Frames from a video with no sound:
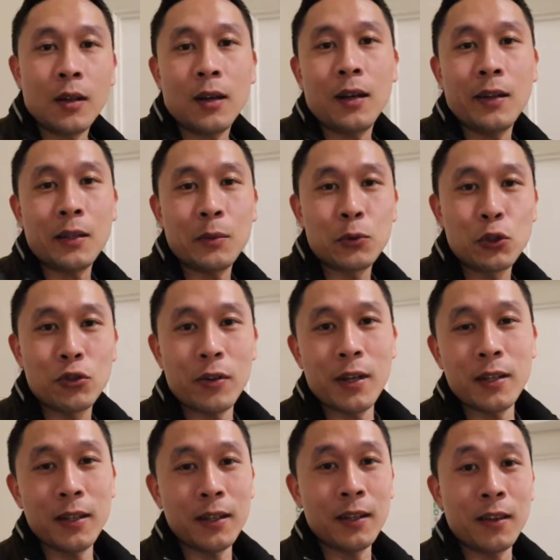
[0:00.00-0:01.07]
I am
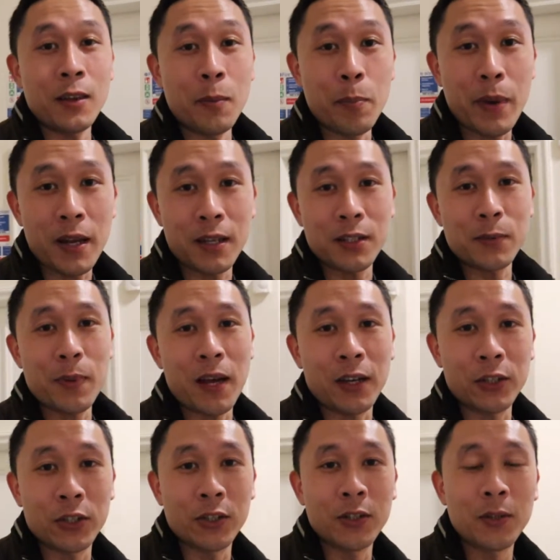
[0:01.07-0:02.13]
dreading the bed
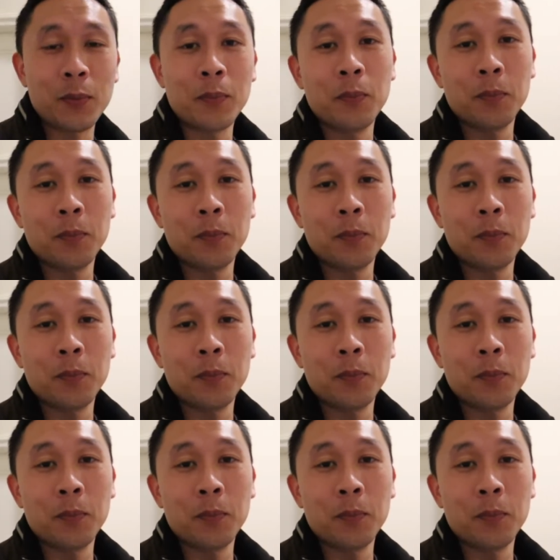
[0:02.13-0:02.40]
inspection,